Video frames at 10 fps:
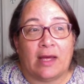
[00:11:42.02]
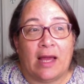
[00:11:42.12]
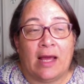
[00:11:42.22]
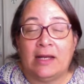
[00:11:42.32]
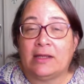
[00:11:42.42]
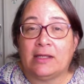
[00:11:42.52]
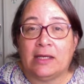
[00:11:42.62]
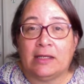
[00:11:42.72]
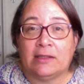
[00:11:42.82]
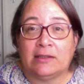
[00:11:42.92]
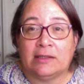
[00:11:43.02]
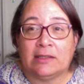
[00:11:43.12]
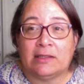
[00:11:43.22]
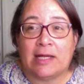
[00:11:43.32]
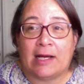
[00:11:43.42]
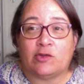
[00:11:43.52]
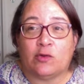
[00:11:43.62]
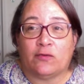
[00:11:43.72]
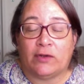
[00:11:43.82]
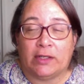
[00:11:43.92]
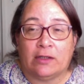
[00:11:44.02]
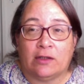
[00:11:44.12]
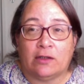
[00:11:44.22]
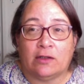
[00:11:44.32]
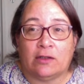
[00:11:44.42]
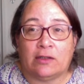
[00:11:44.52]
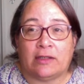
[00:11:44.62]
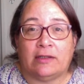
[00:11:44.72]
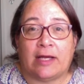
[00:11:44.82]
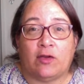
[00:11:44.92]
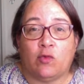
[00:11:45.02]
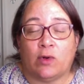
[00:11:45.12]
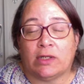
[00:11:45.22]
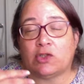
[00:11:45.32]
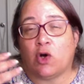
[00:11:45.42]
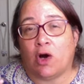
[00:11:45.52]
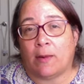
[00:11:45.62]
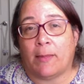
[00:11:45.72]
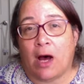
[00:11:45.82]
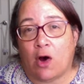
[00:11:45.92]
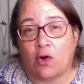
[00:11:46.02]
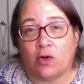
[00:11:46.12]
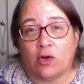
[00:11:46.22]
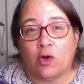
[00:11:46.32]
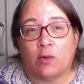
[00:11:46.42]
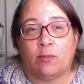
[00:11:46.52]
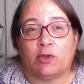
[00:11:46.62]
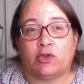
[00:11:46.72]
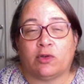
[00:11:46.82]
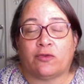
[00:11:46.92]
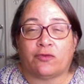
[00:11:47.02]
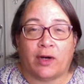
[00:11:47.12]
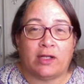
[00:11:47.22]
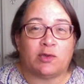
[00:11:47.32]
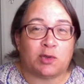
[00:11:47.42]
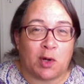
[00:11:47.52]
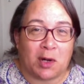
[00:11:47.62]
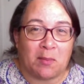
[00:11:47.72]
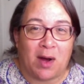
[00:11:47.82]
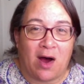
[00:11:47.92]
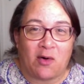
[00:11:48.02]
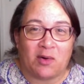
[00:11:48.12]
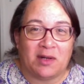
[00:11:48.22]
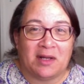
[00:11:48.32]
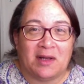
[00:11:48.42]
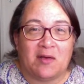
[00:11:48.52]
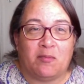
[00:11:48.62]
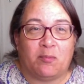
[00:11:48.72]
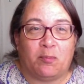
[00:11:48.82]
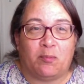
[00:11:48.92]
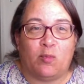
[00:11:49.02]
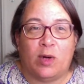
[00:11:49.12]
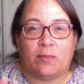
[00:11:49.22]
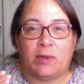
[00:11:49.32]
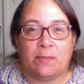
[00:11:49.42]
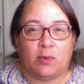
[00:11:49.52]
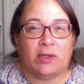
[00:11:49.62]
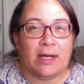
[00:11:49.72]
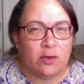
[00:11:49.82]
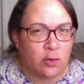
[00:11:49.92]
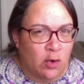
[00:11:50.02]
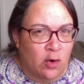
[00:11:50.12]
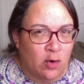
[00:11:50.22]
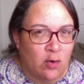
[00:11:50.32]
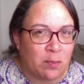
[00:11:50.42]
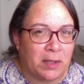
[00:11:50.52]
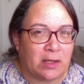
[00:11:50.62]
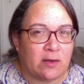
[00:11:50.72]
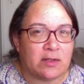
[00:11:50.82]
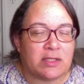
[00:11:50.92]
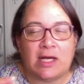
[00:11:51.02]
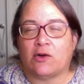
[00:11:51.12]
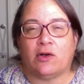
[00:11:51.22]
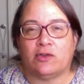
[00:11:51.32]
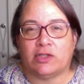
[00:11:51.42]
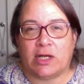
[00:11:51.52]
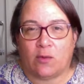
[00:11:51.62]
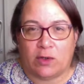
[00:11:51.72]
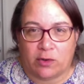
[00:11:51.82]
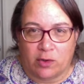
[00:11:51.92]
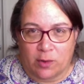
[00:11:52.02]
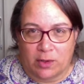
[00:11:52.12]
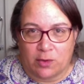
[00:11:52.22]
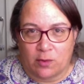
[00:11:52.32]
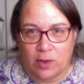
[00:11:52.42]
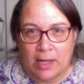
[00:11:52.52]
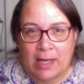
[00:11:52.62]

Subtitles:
anything that you feel that you want to talk about, but you're afraid to talk about with people that you know because they don't understand what you're going through?